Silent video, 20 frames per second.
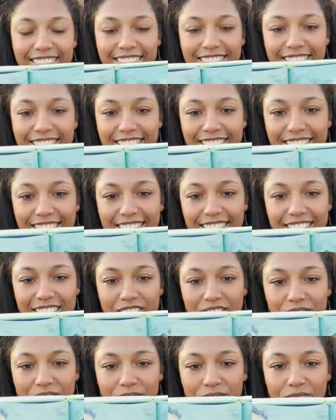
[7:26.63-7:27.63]

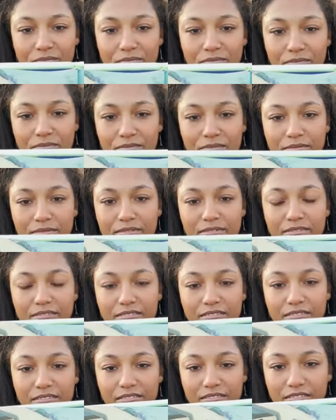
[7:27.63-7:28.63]

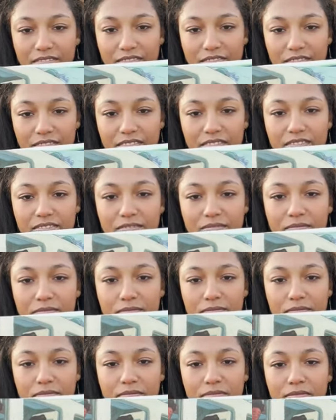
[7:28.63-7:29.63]

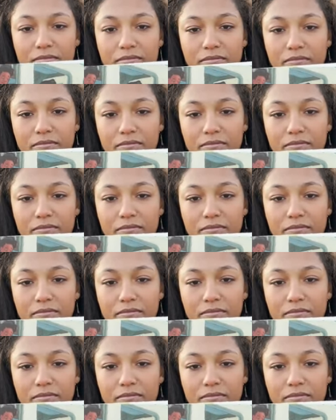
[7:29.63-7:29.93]
[no speech]